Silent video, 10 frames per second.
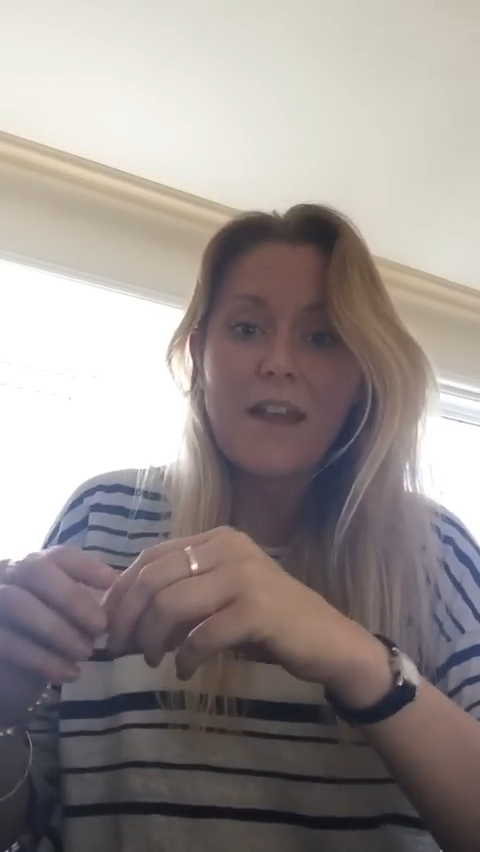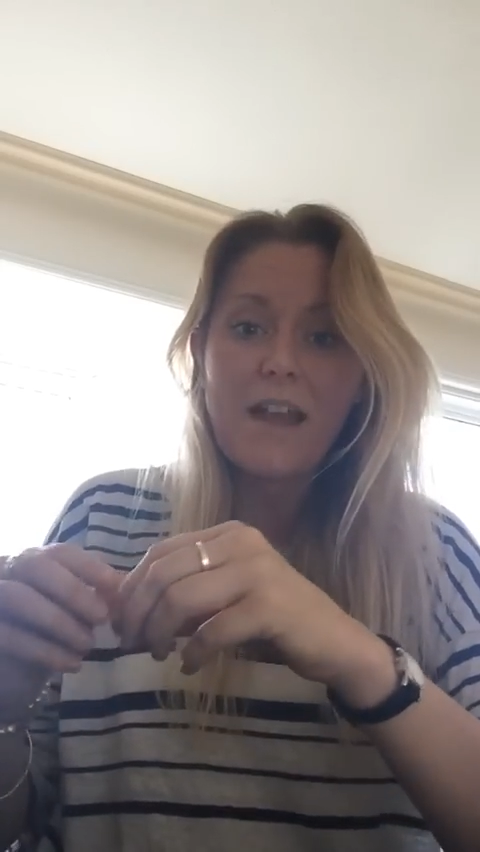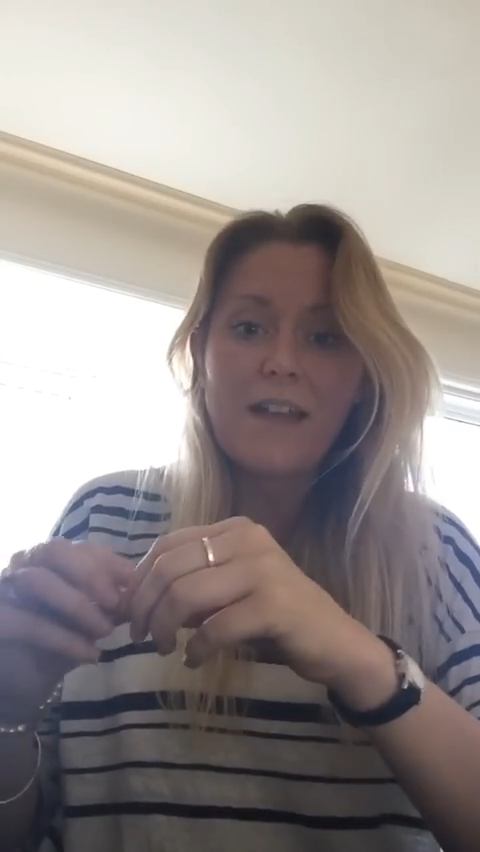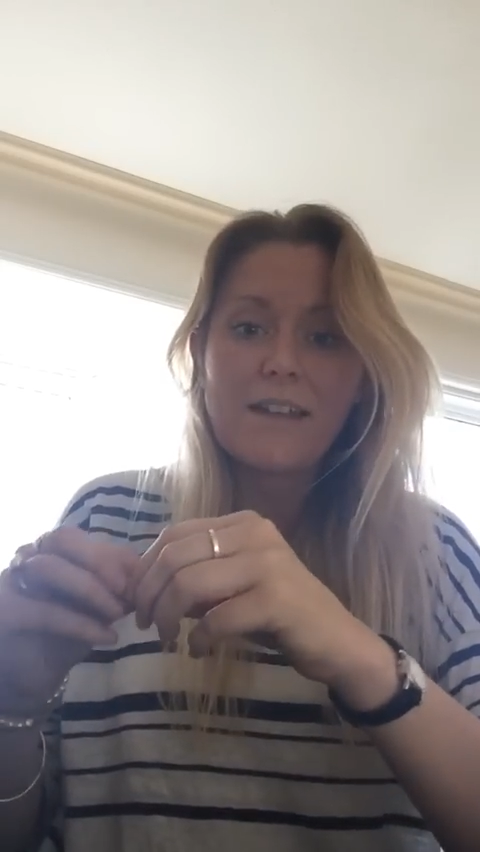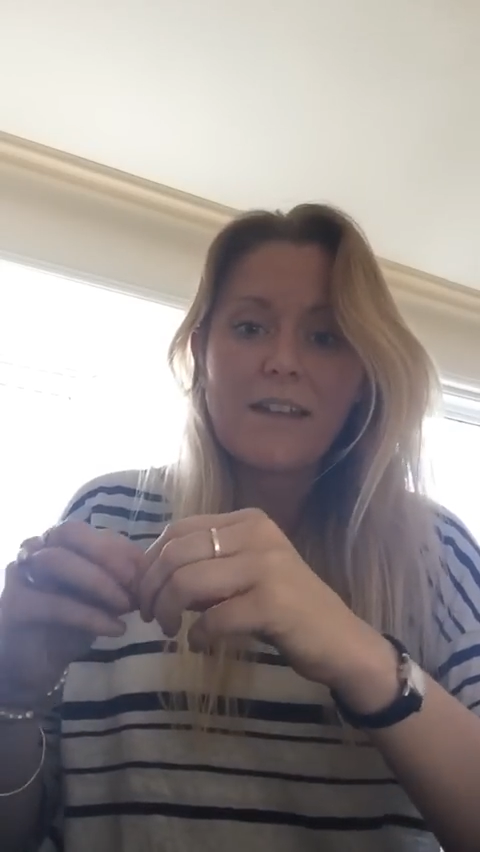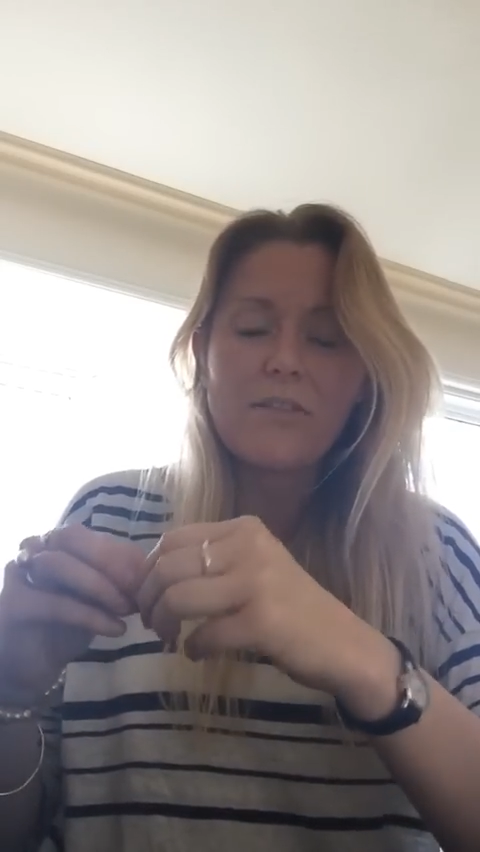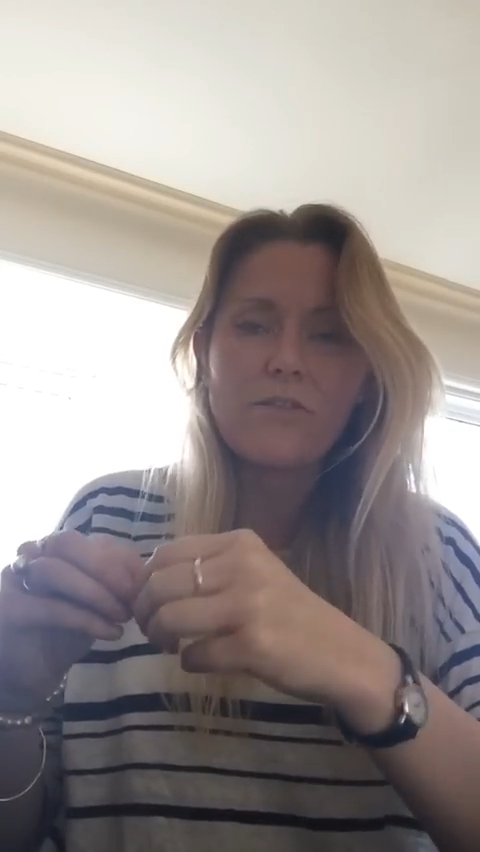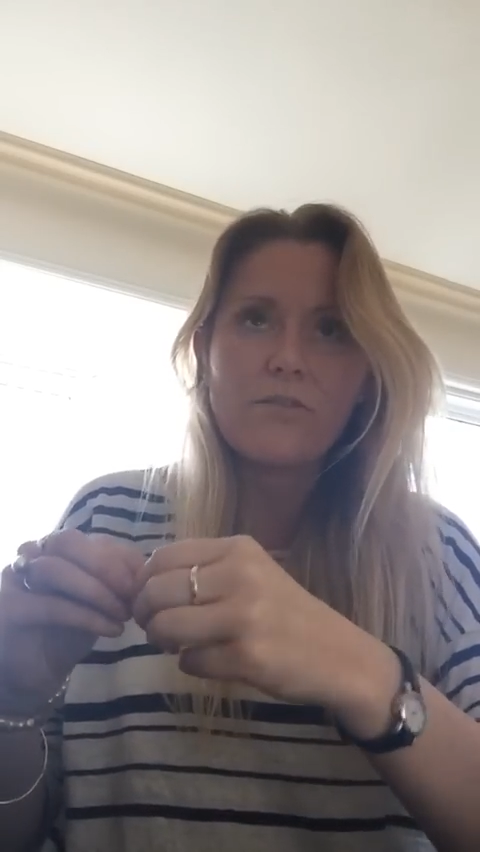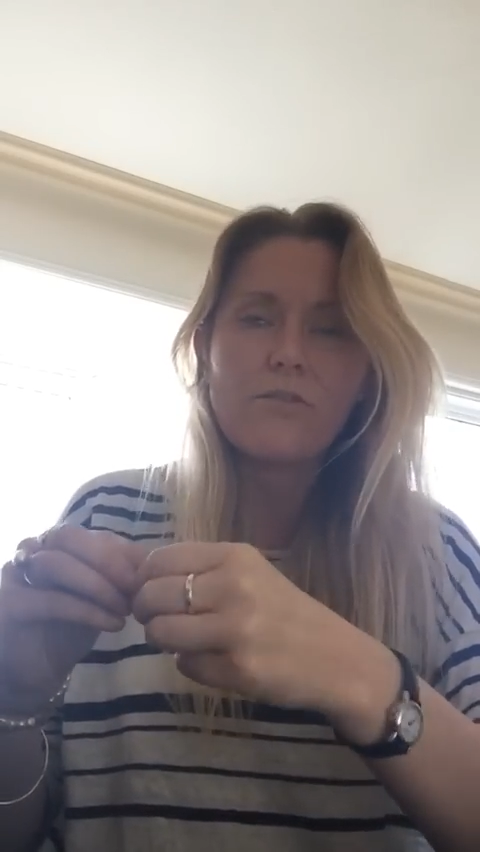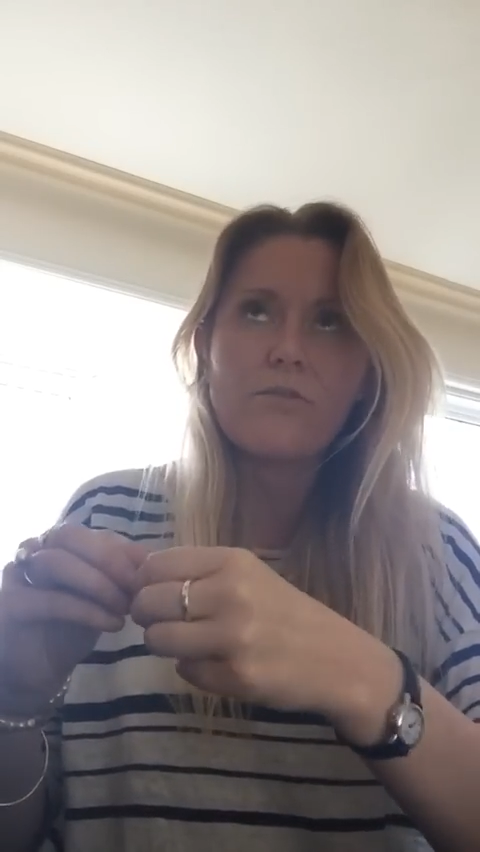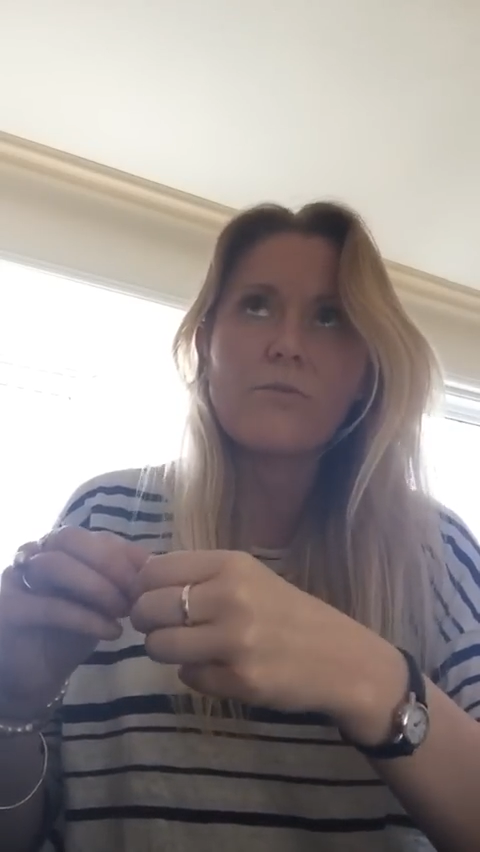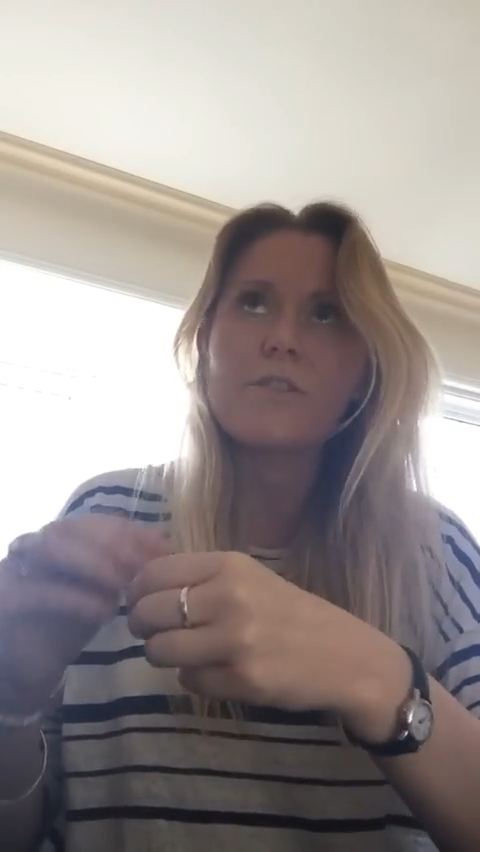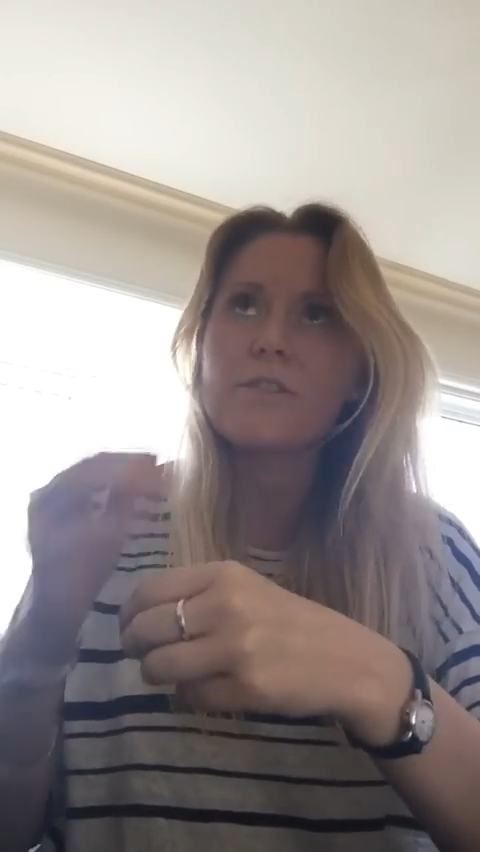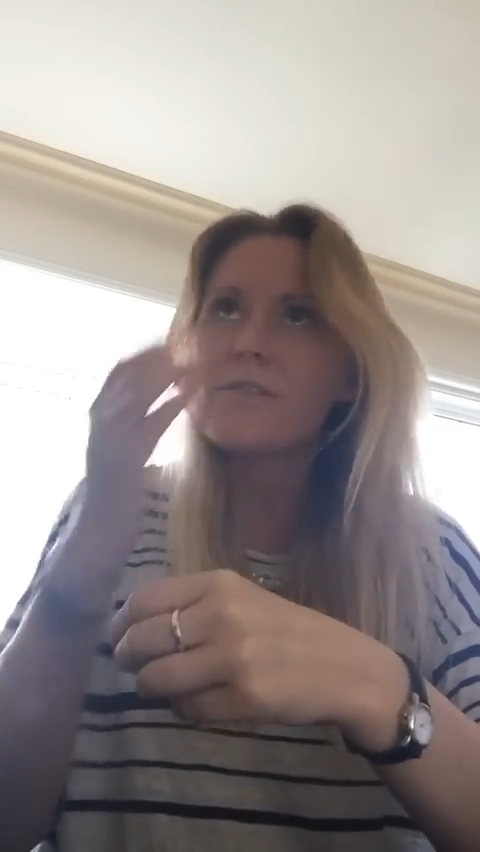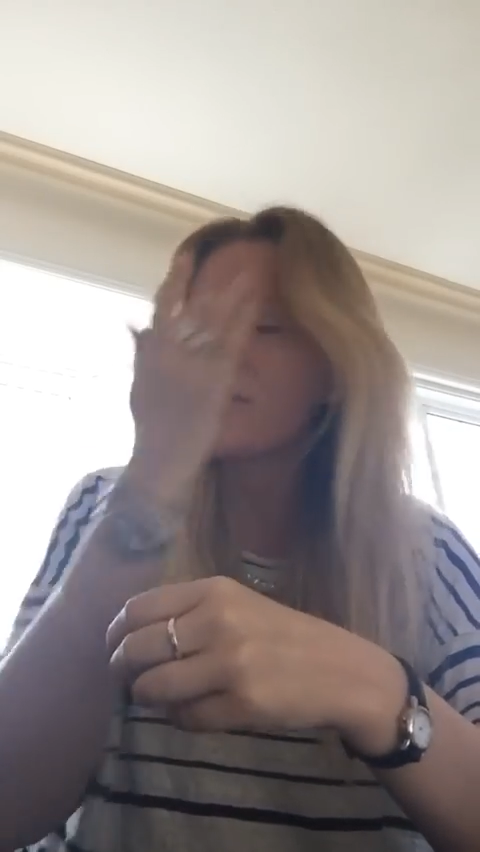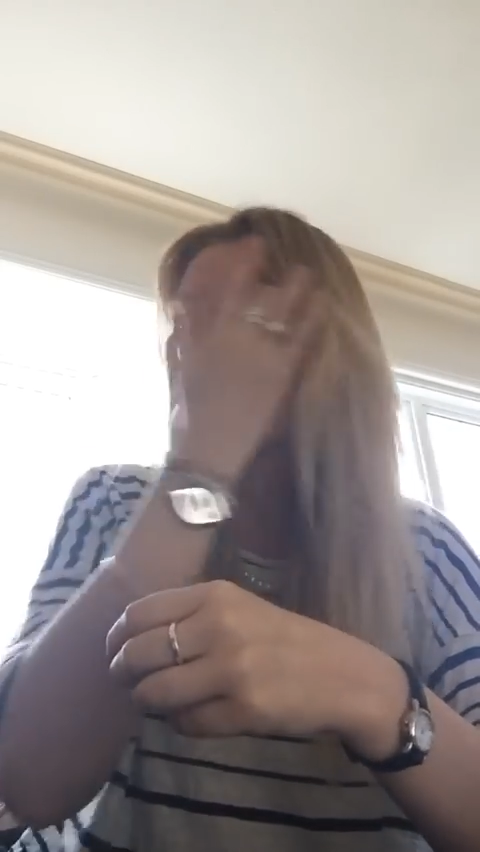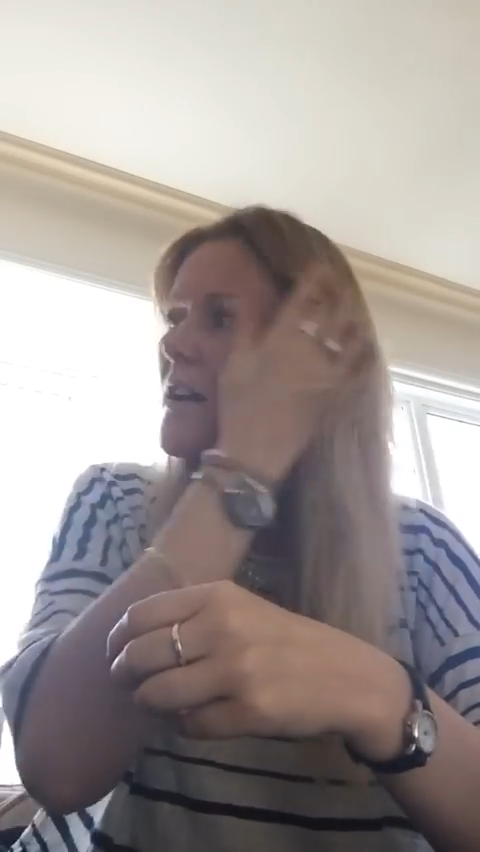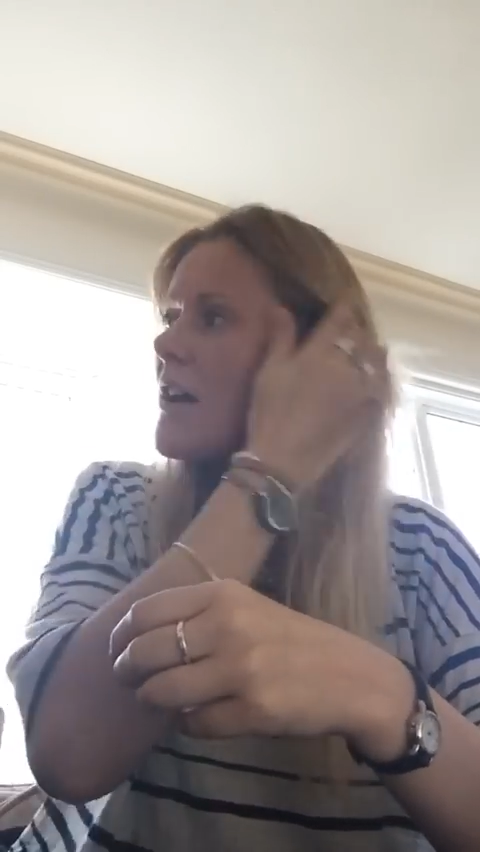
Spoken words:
and he thought was